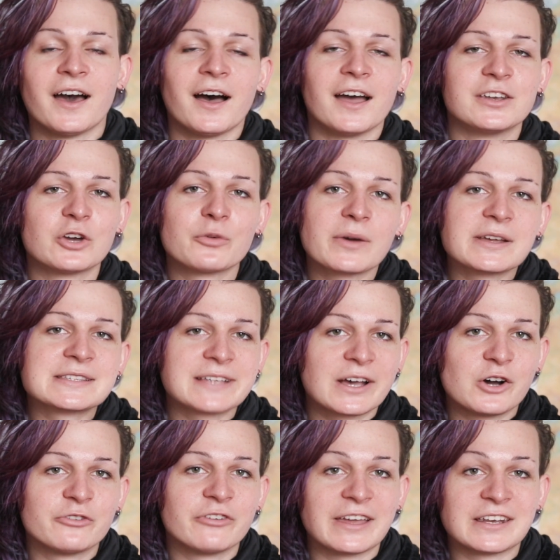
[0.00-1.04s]
I know
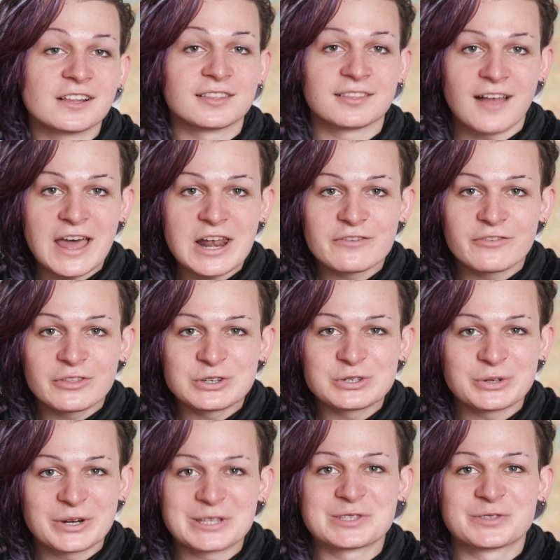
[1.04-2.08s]
myself and a lot of other
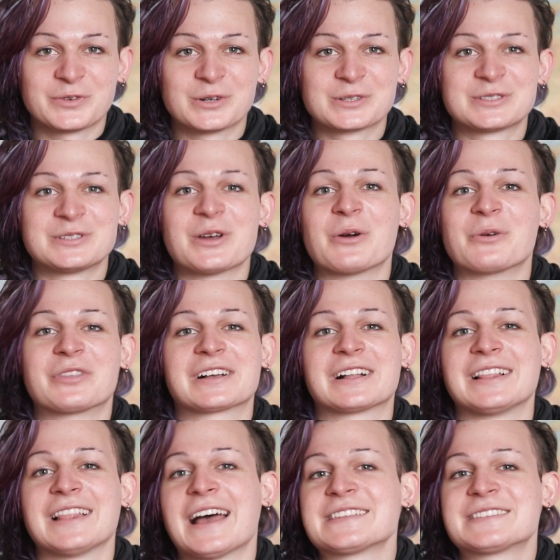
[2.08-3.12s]
trans folks know the
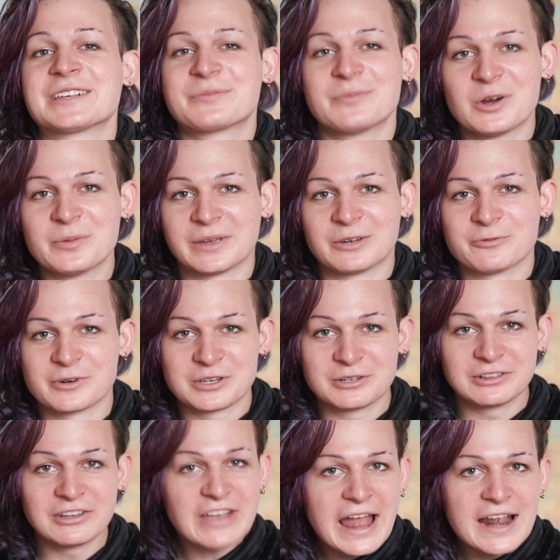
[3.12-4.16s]
classic moment where you
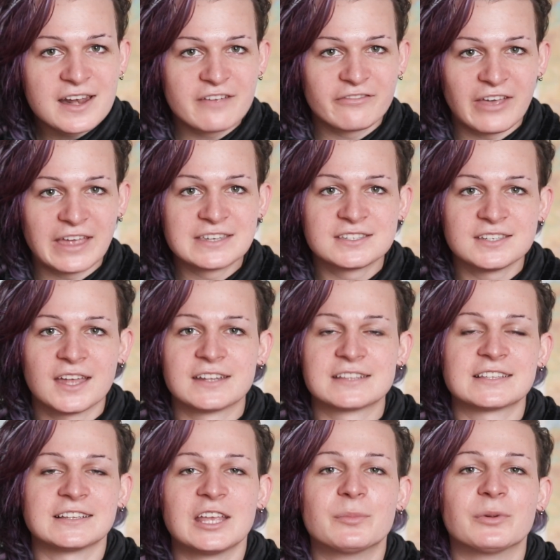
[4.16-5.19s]
look at an event and
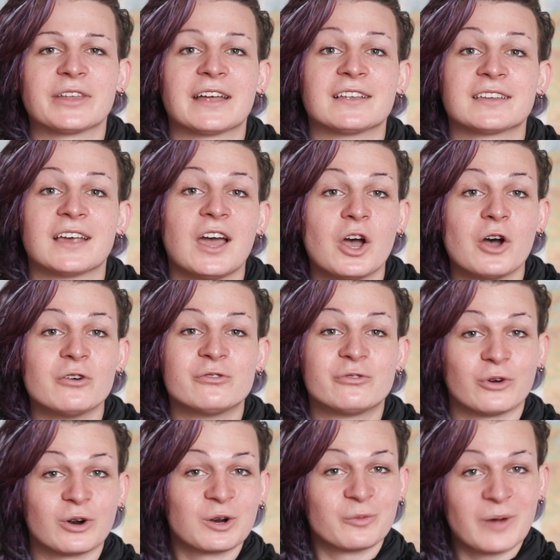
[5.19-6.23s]
it's labeled as
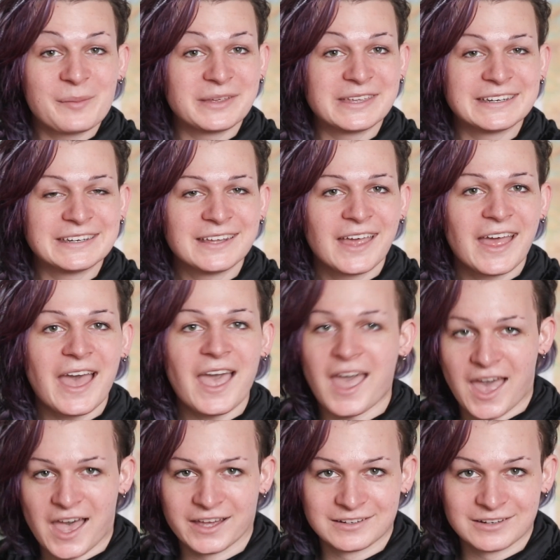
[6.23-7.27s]
for women
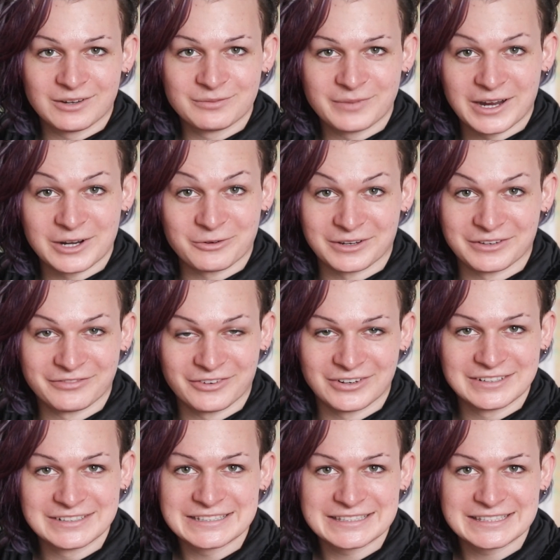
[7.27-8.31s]
and non-binary
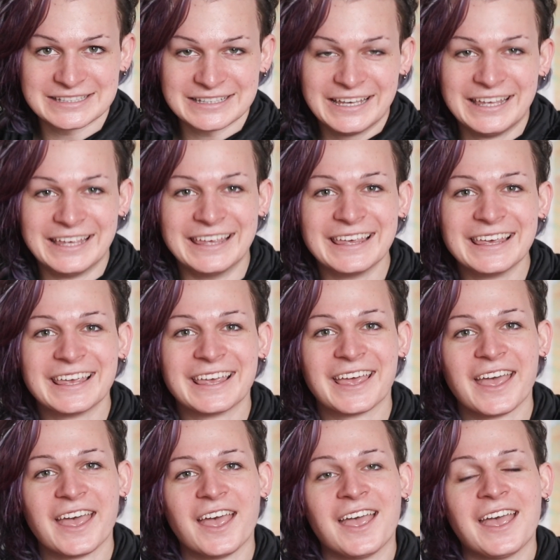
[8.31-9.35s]
folks.
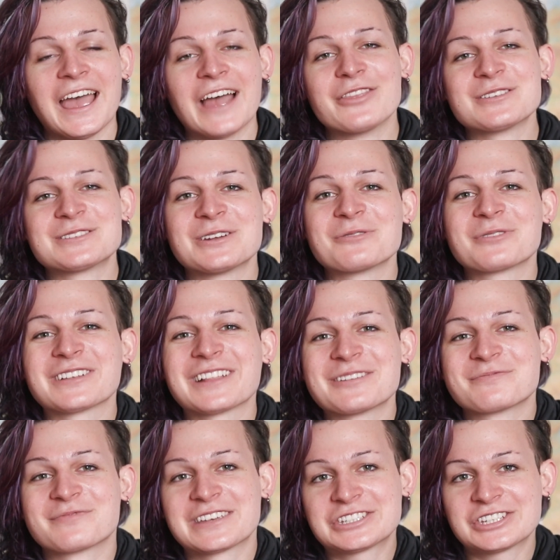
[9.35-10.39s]
And there's no real
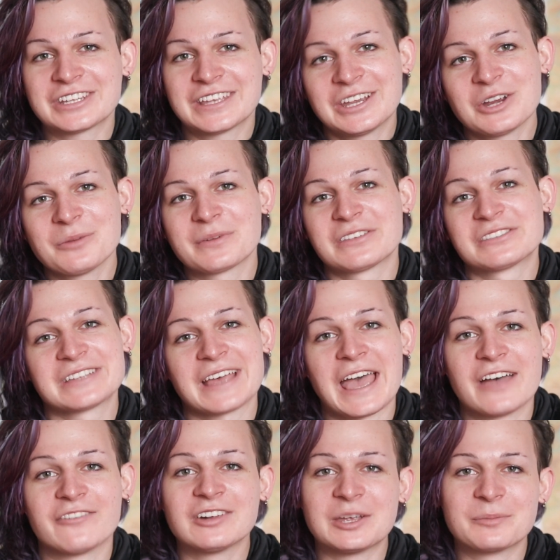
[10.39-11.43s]
admission here, but there's a
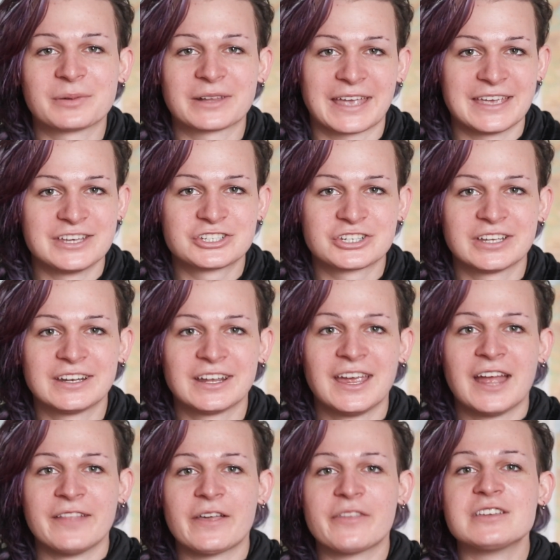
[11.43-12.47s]
heavy implication
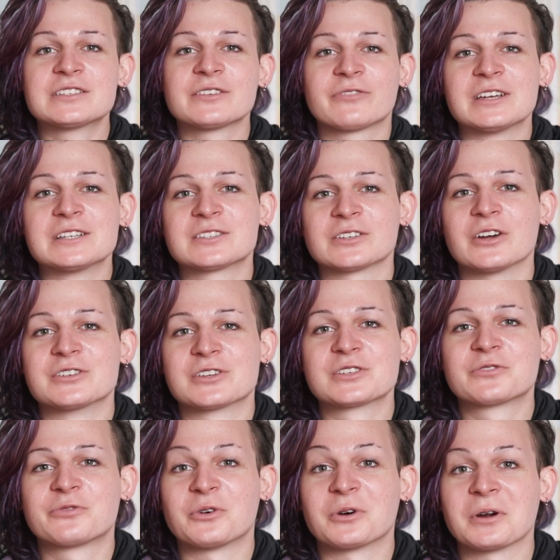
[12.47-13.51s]
that these events are
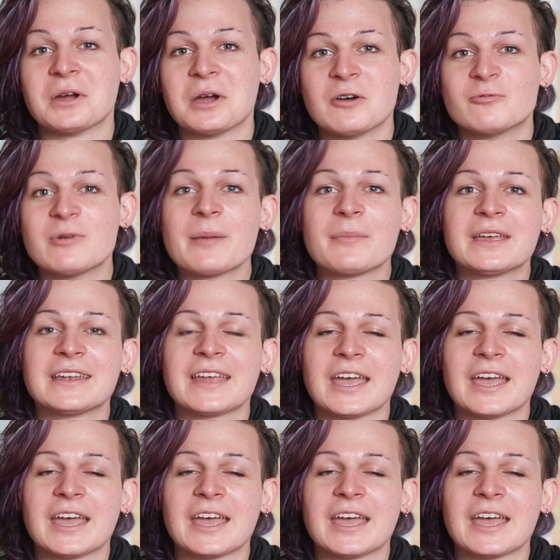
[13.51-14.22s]
just for women